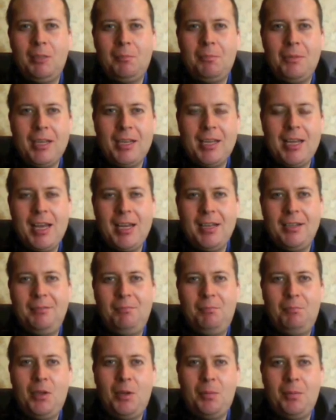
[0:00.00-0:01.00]
I will be
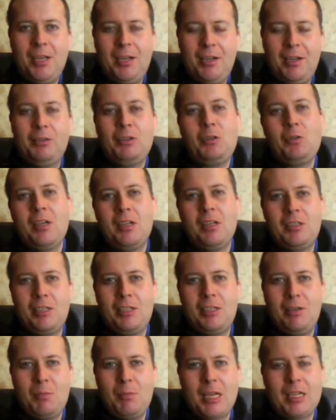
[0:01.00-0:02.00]
getting probably another
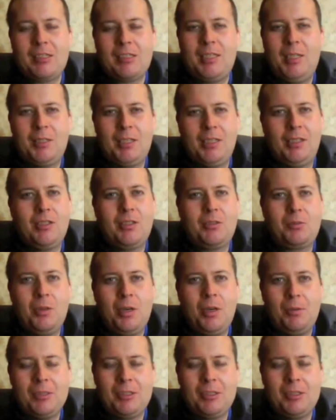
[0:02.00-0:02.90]
1 or 2 Master Systems.